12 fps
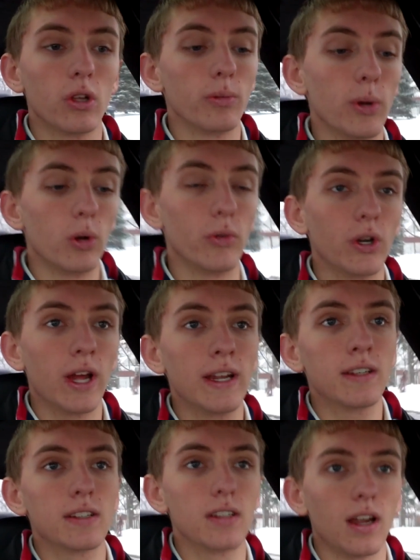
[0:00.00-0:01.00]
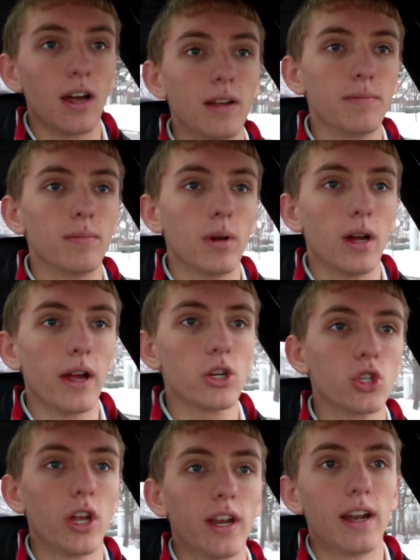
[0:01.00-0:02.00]
a little bit overnight. I'm uh,
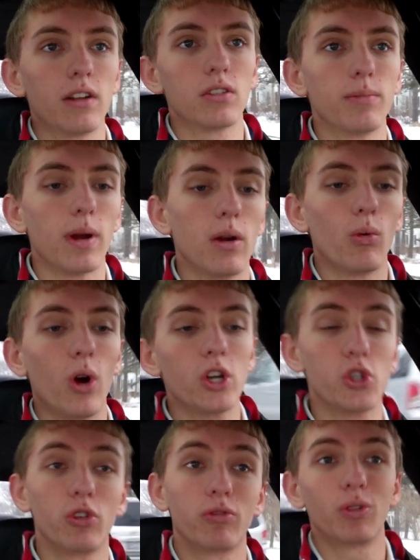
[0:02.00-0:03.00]
actually headed out to buy washer